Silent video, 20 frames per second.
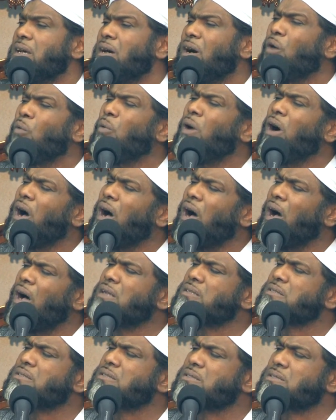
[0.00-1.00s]
our
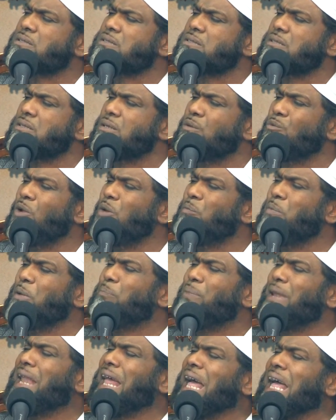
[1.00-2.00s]
hearts will be
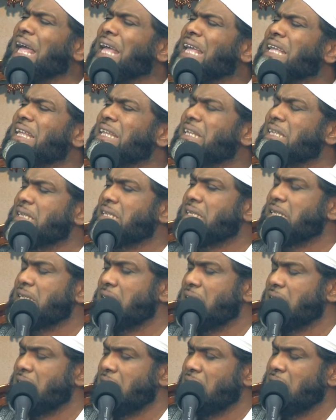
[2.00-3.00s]
blind.
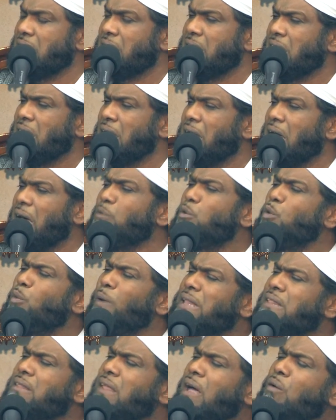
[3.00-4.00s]
And we
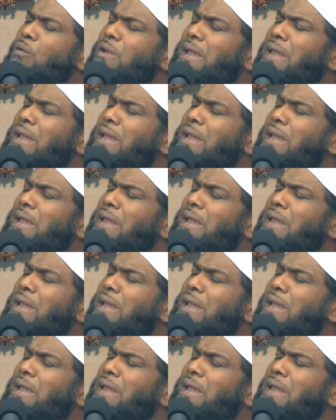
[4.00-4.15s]
went down